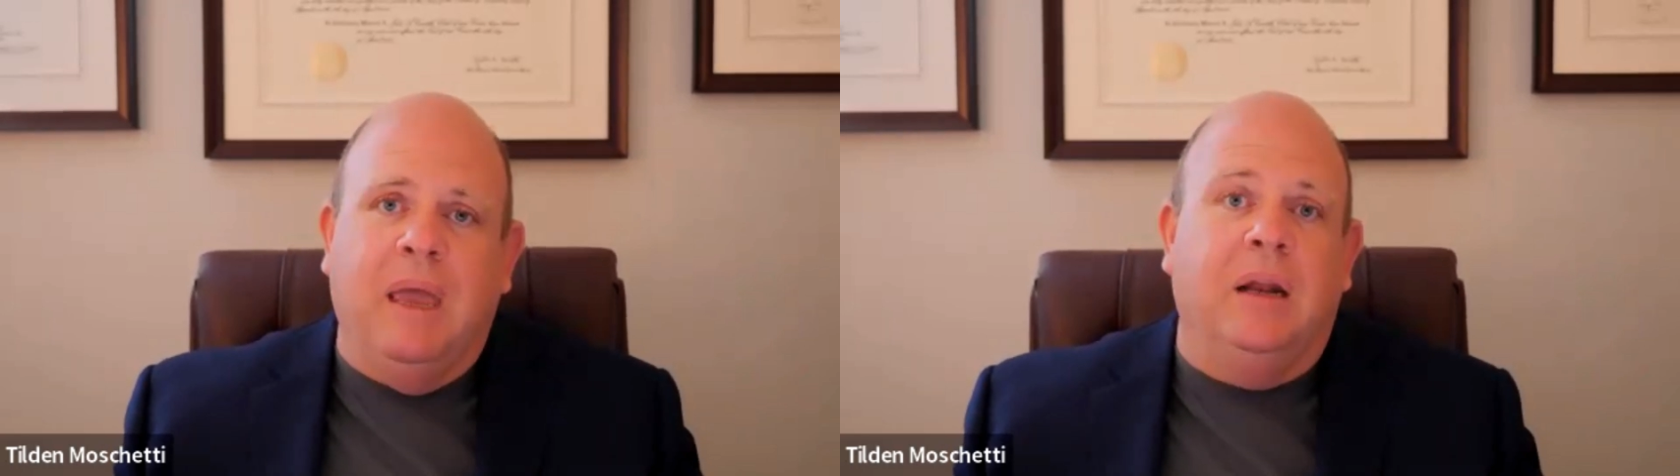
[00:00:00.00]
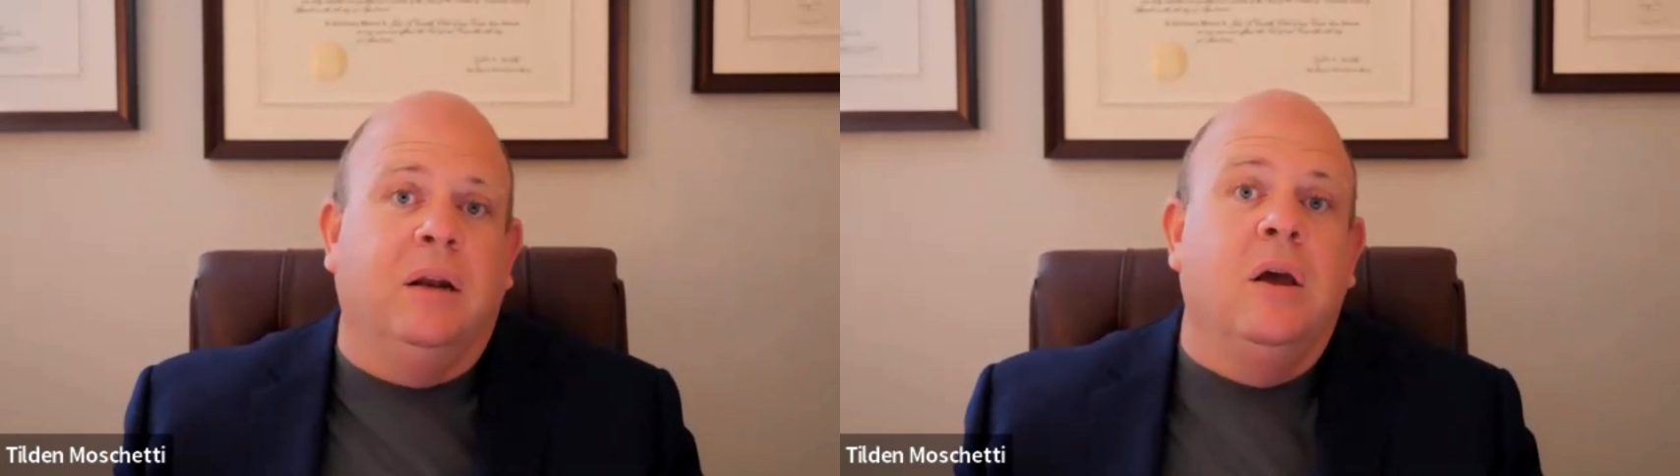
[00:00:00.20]

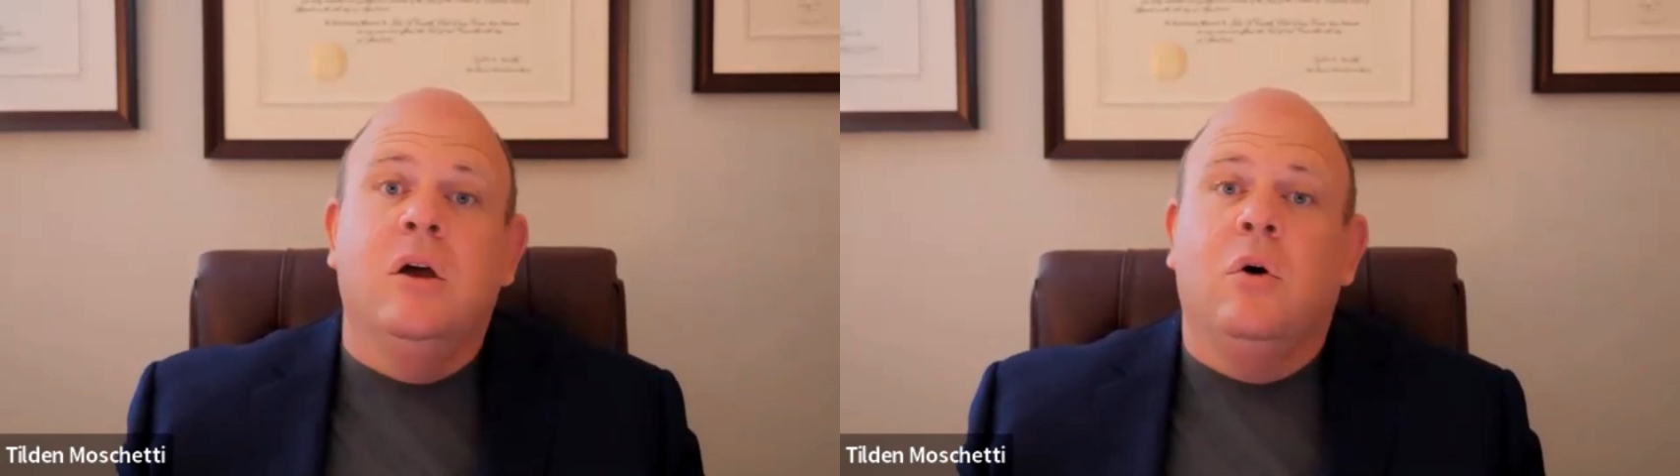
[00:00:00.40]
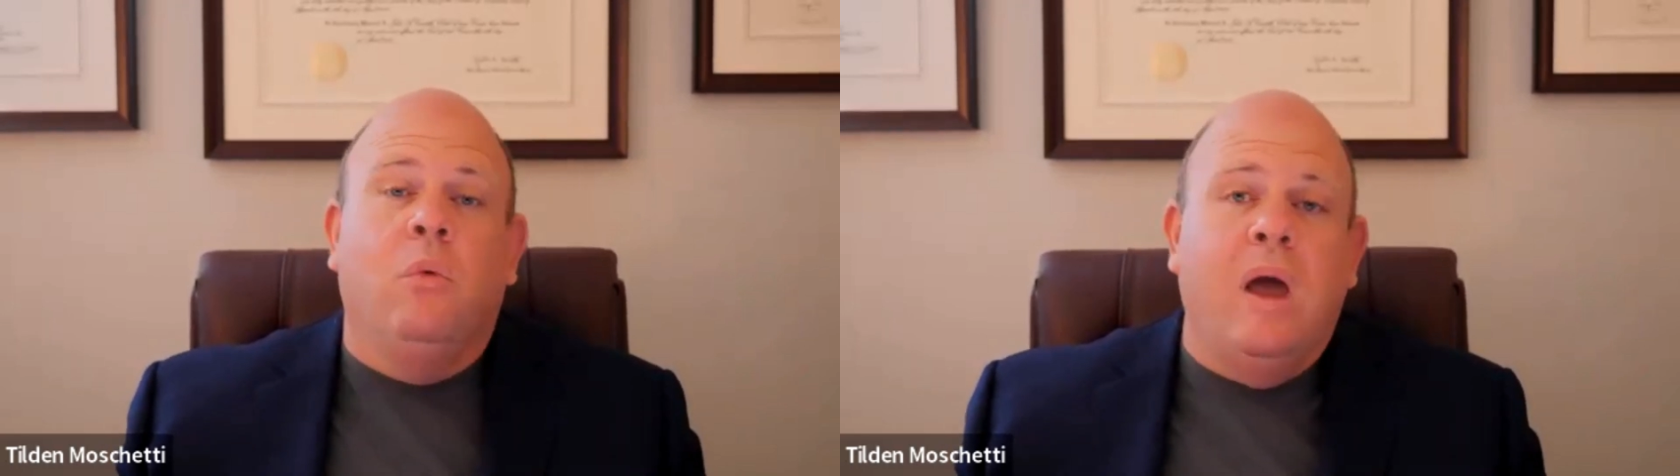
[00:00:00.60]
made,
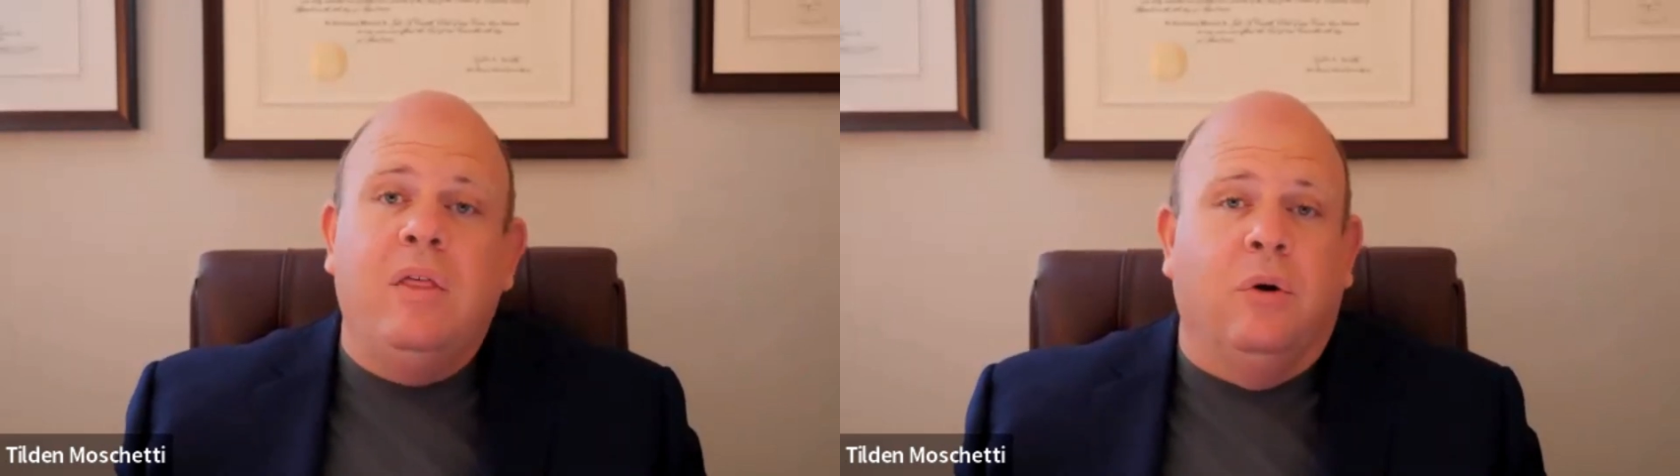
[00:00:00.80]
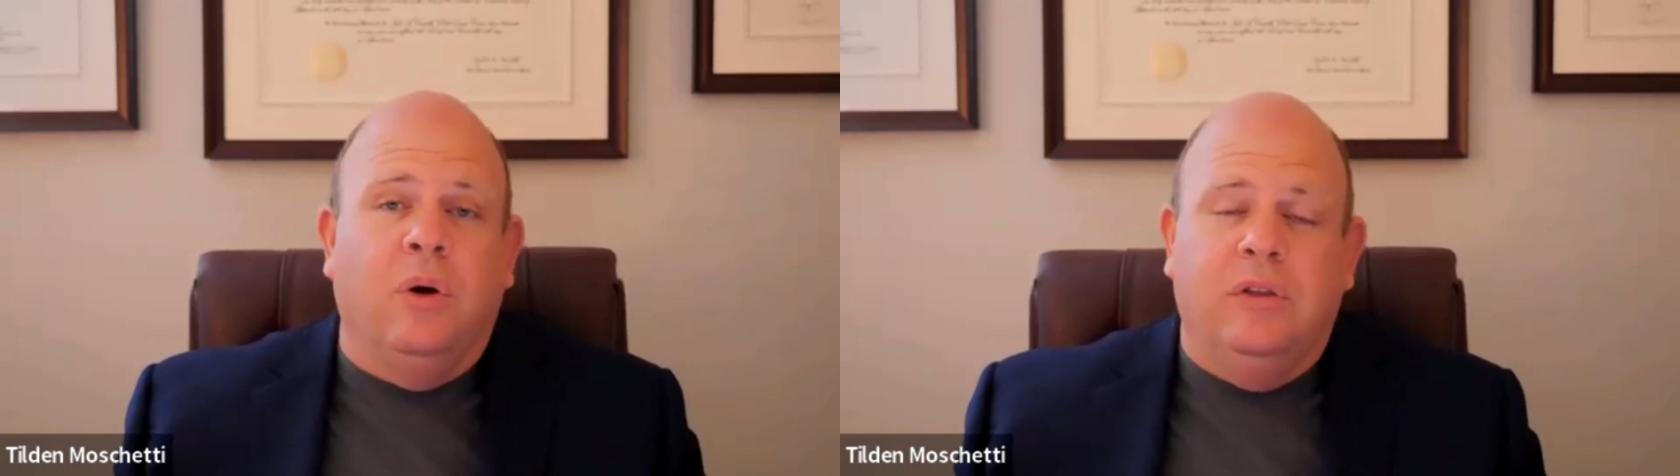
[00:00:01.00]

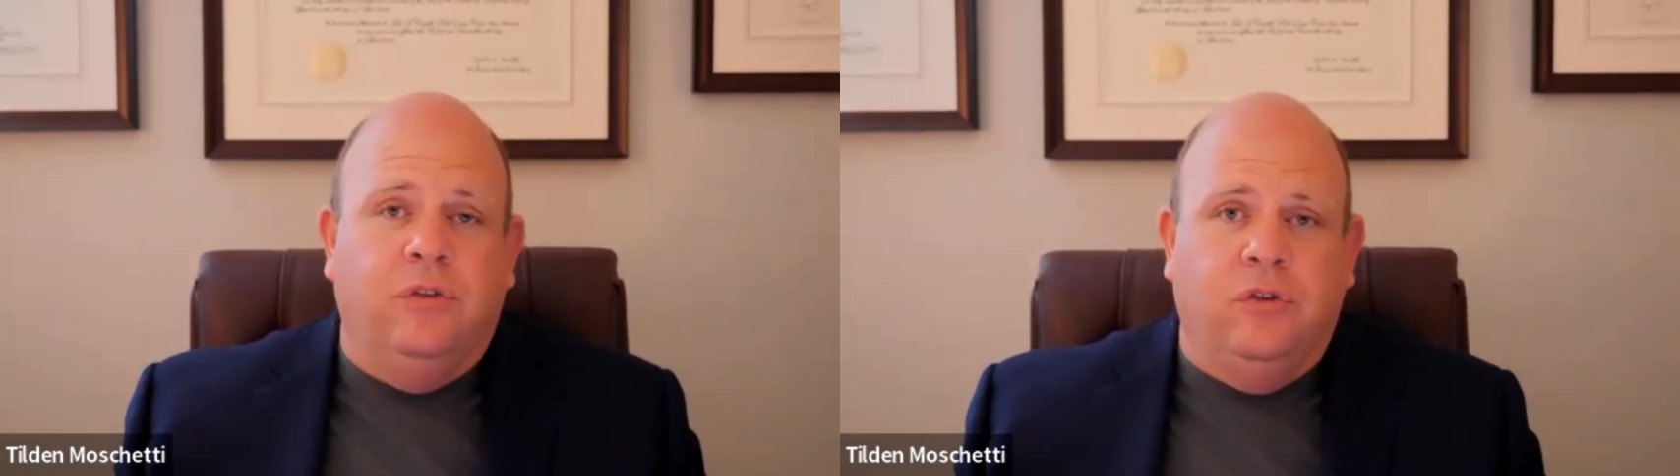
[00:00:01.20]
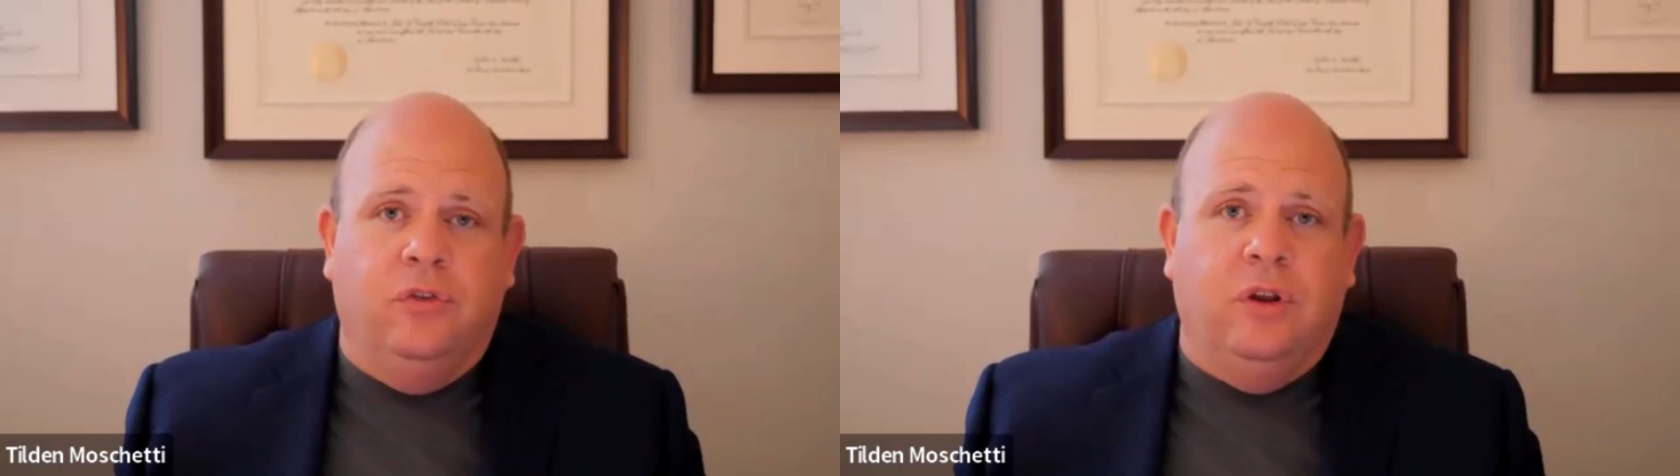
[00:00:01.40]
whether
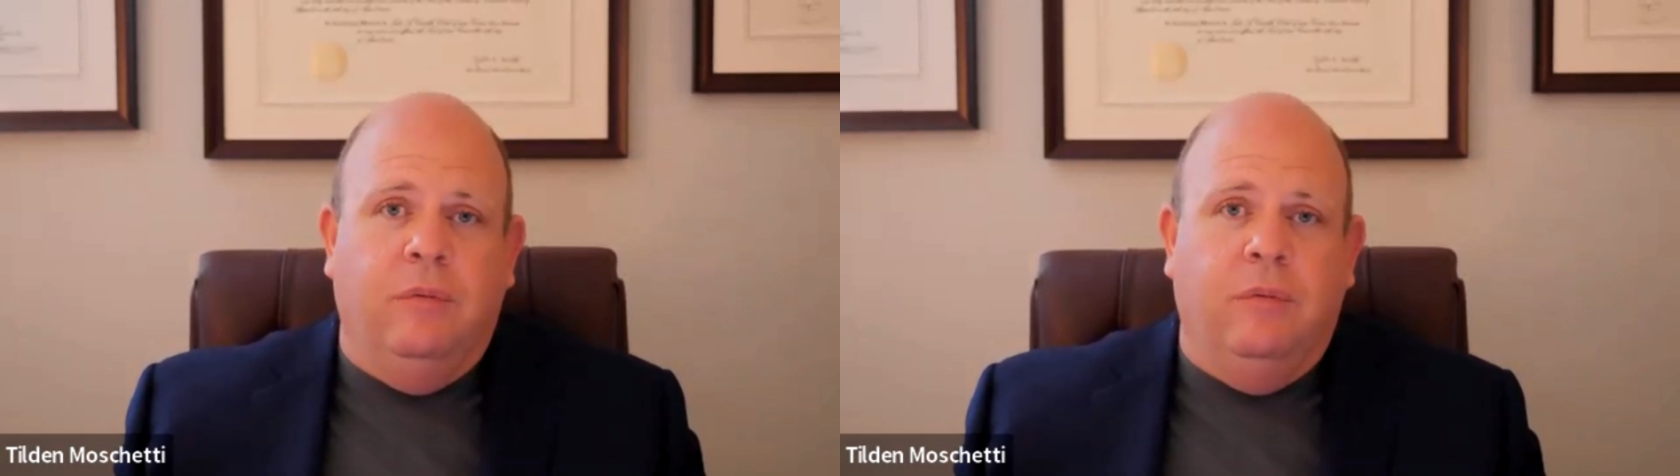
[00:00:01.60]
it's just